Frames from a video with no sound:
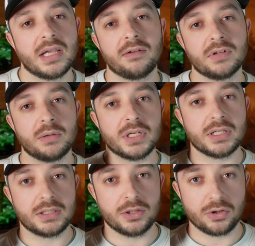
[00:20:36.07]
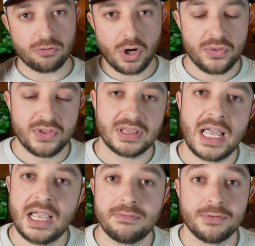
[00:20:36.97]
that have limited your growth in
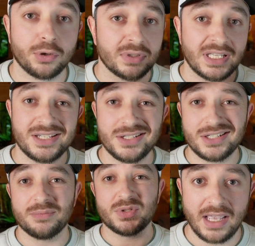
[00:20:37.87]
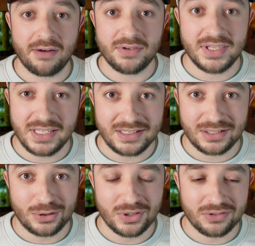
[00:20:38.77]
life, your relationships, everything
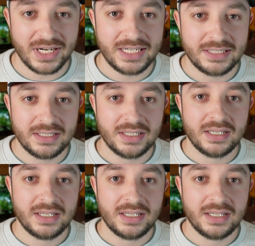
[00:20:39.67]
included, right?